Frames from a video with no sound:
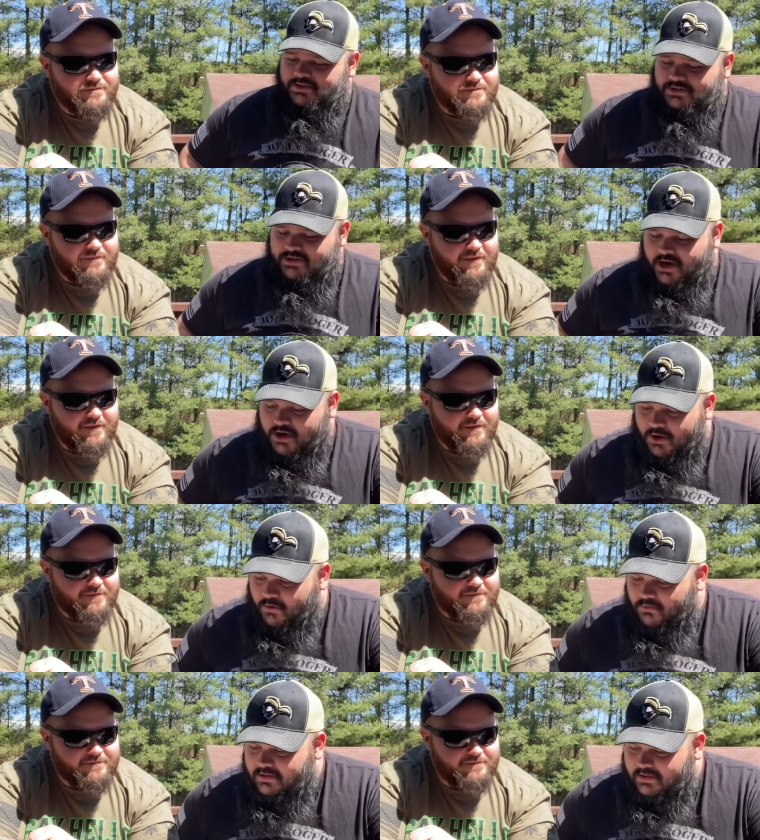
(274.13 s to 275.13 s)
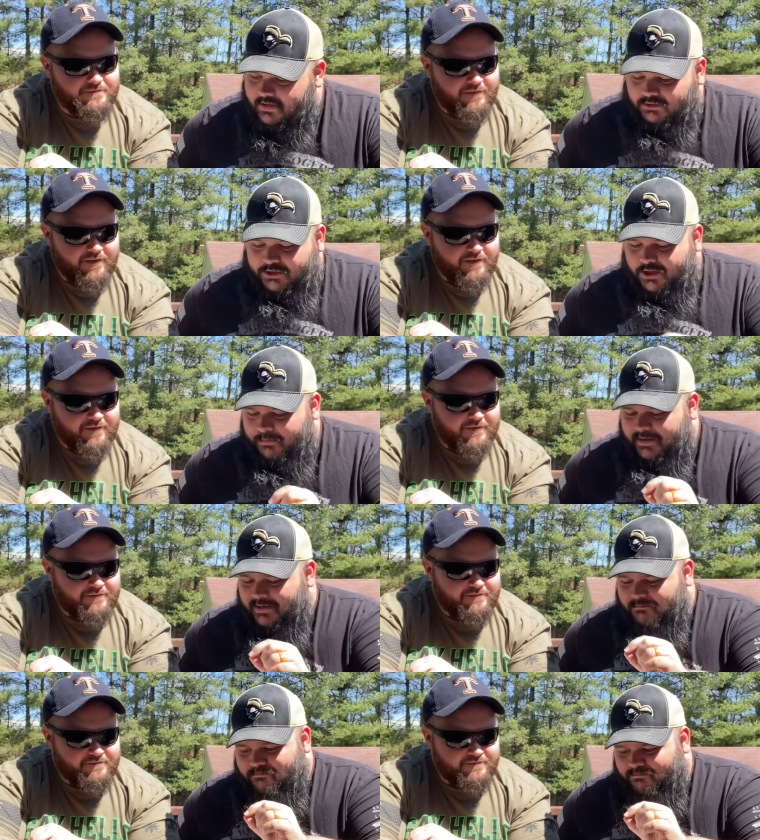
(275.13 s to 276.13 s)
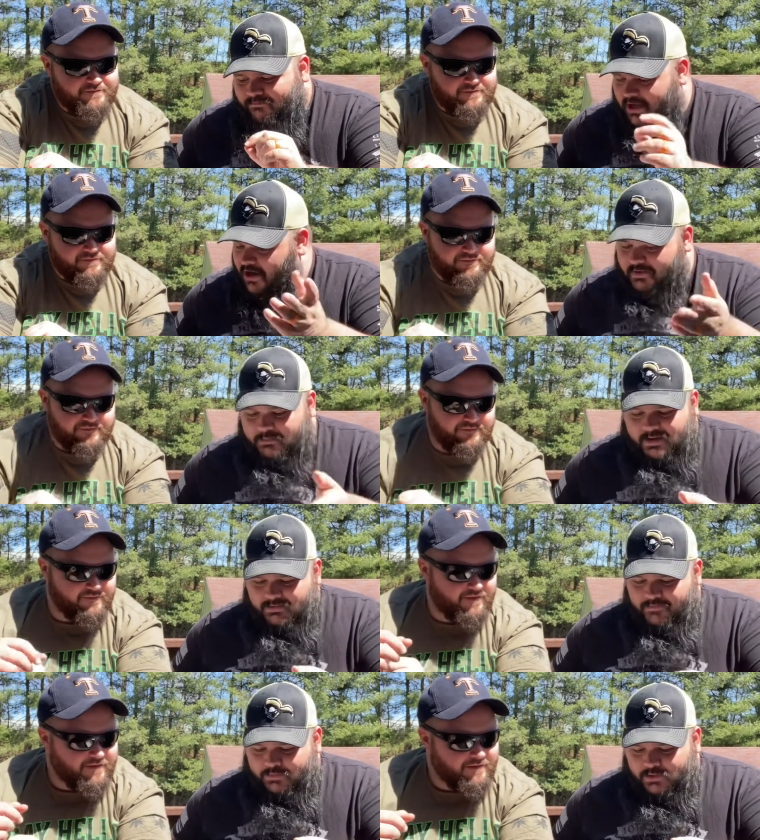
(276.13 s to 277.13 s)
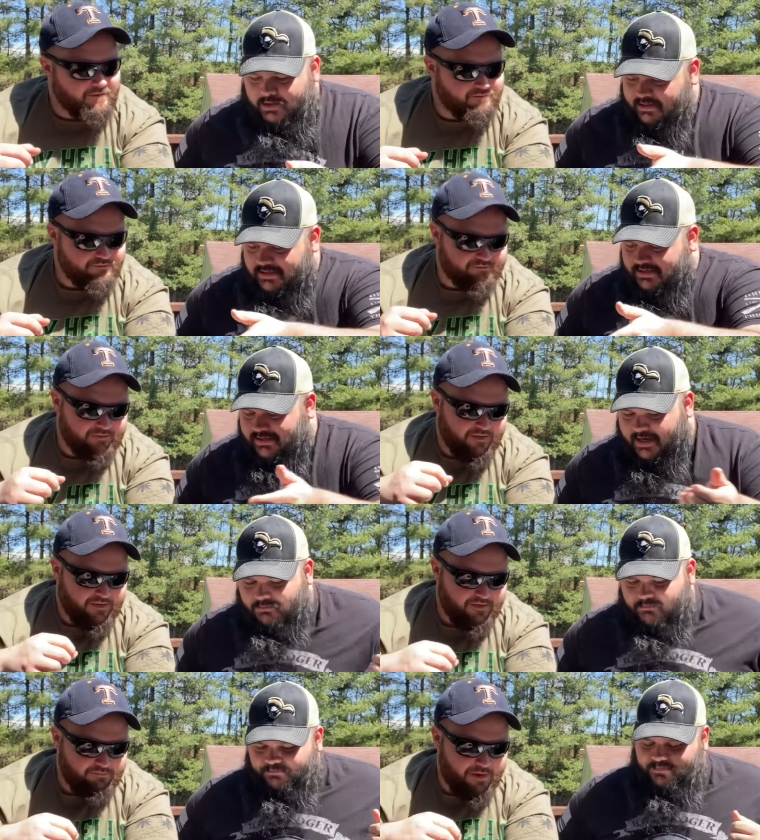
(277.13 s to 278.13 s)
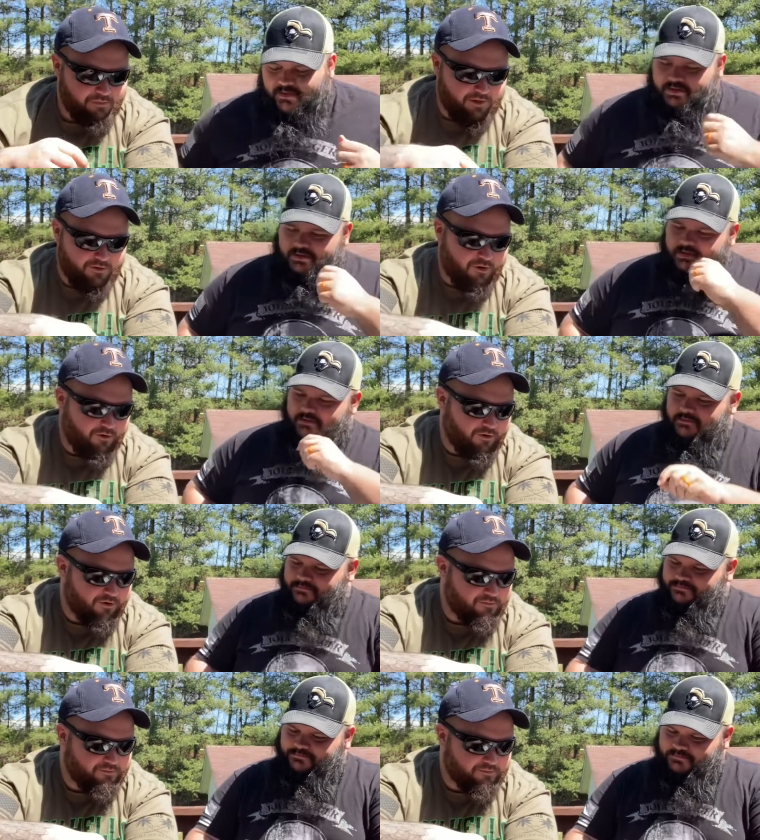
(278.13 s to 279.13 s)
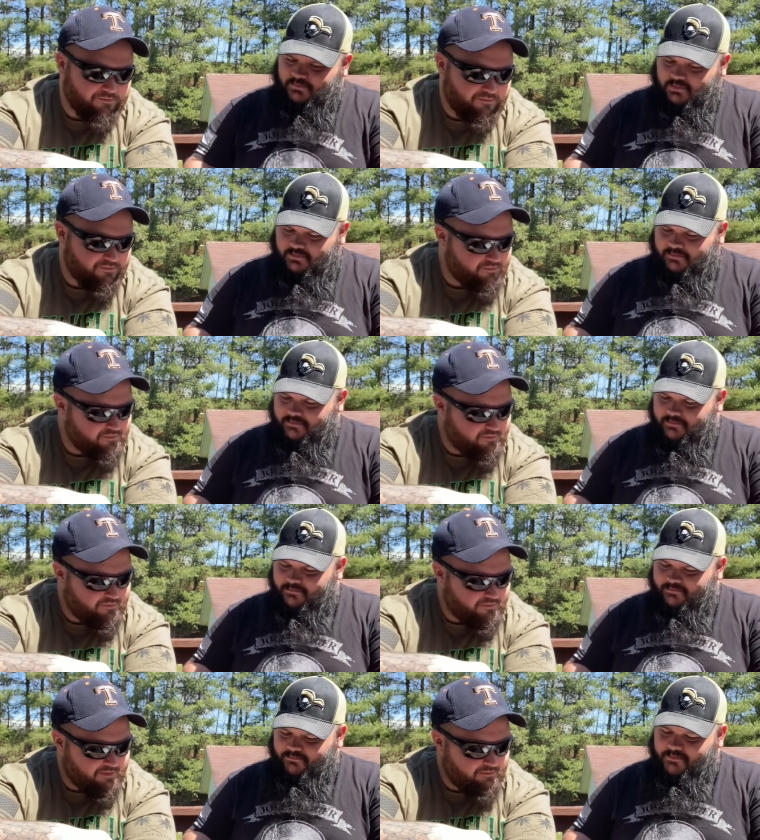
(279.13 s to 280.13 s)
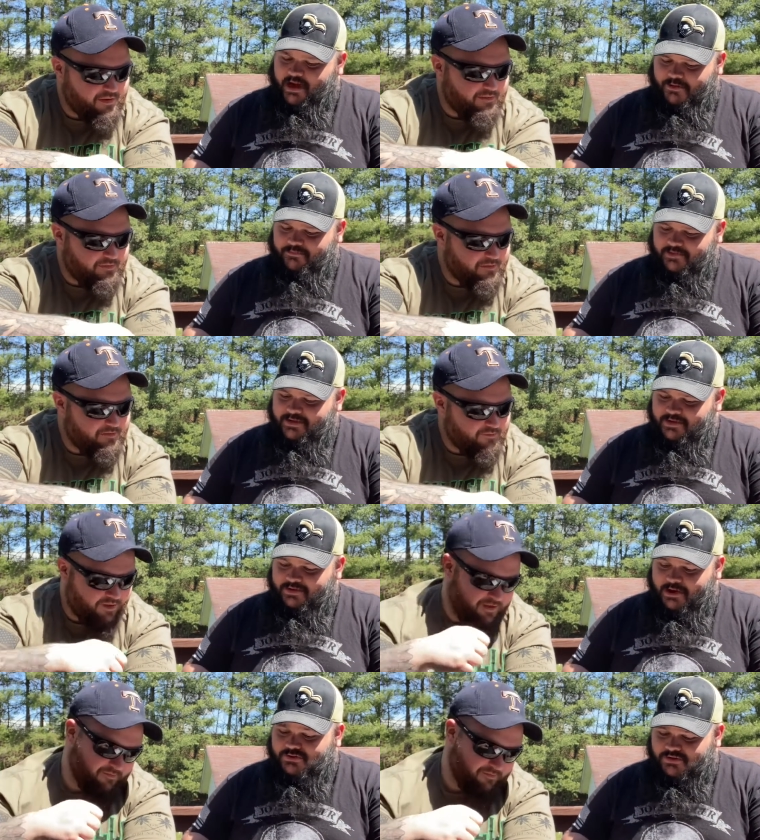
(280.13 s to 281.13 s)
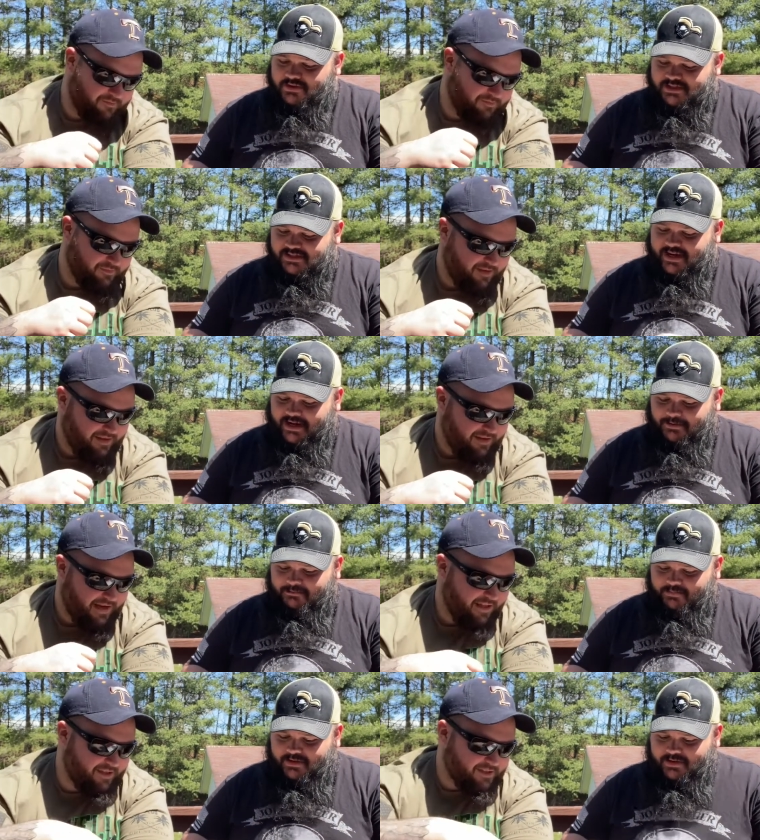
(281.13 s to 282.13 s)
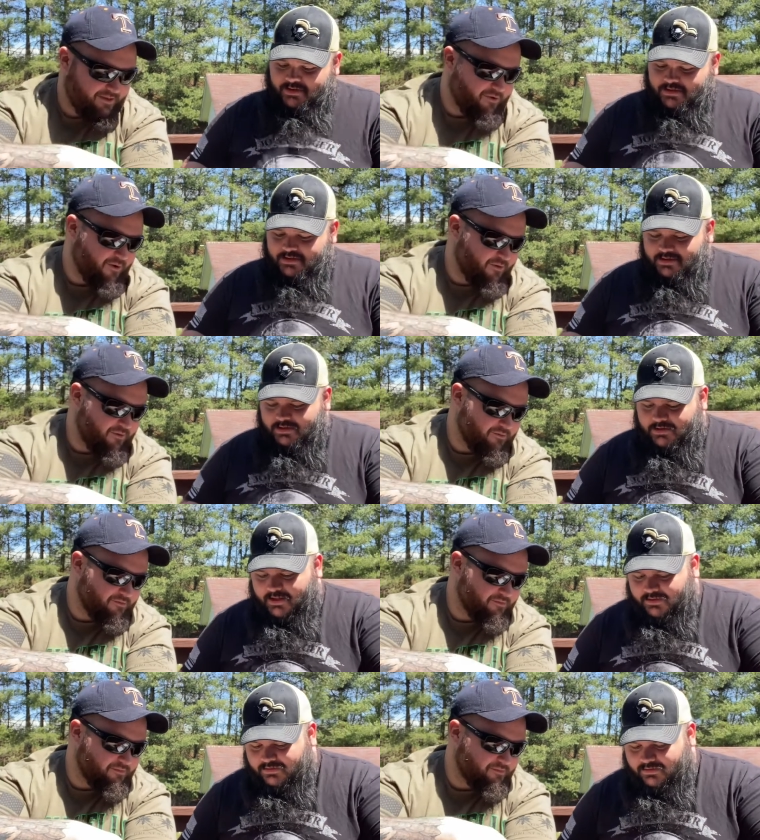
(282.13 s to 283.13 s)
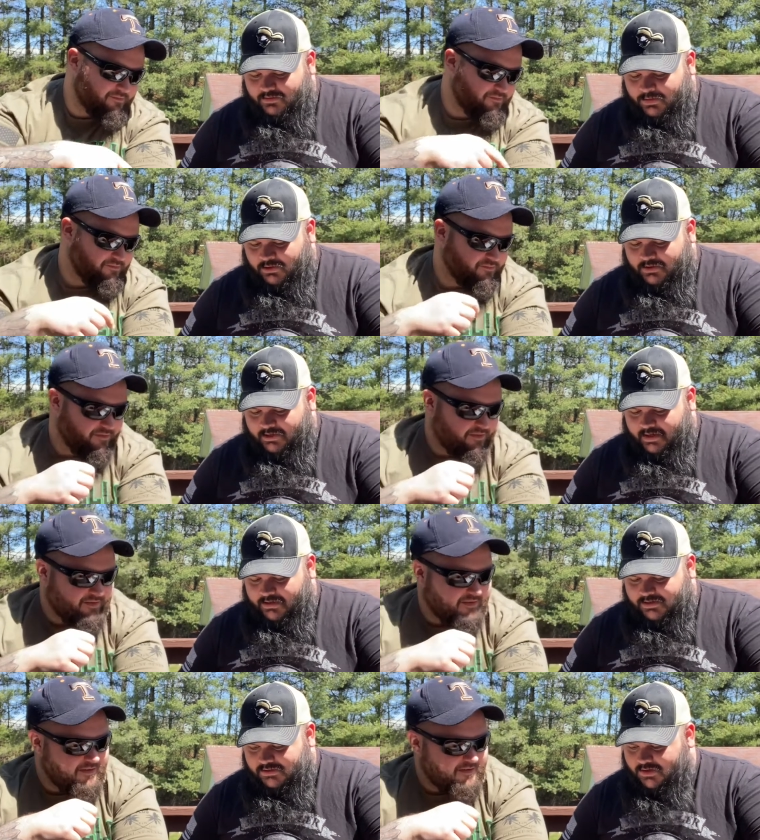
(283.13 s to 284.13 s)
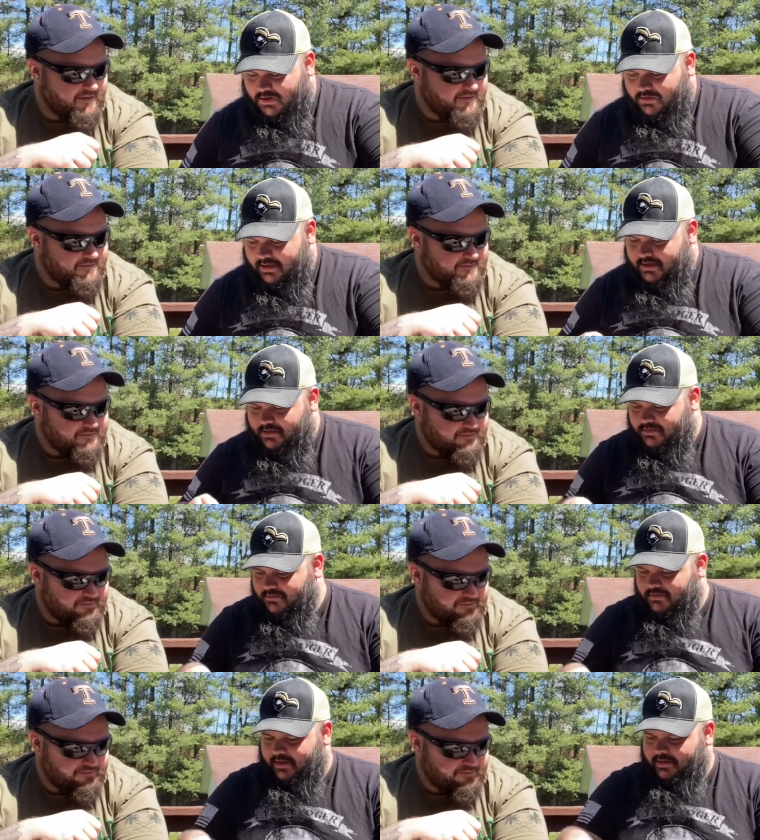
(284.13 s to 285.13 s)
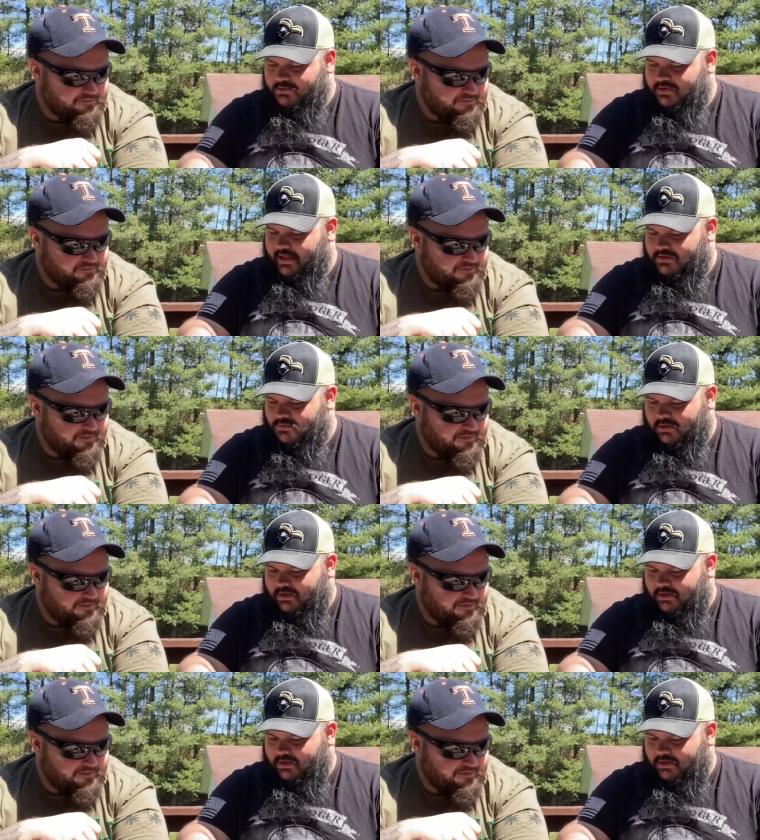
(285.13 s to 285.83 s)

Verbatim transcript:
Speaker 1: no little bit. No, I mean, if you look, that's the same. Maybe a little darker.
Speaker 2: No, wait, wait, really? those are the
Speaker 1: same. I think it's a little dark. You got a little, but look right here. It's dark right here, and those are that's really